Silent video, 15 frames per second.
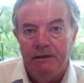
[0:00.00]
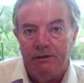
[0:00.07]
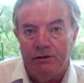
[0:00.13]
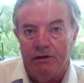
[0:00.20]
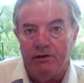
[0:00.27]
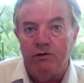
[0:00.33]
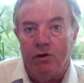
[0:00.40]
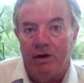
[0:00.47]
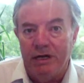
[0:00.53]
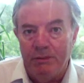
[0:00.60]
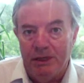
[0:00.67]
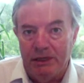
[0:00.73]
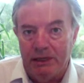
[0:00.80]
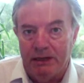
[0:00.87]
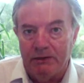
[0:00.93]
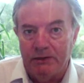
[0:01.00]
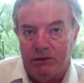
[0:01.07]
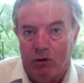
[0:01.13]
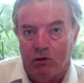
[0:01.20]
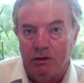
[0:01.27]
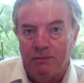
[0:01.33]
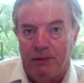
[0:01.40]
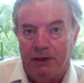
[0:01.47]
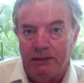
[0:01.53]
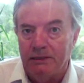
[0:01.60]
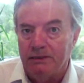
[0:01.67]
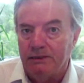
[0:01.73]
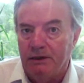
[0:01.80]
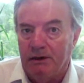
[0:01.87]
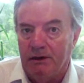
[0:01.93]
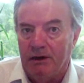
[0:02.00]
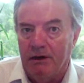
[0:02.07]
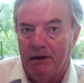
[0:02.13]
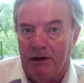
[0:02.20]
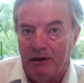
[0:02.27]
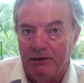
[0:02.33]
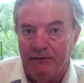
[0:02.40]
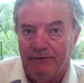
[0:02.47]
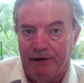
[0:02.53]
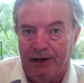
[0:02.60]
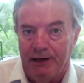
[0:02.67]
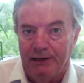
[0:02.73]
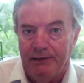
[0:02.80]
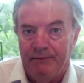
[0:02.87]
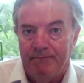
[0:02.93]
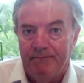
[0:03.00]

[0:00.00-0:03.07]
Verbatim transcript: sort of 20 million ounce gold deposits are hard to find.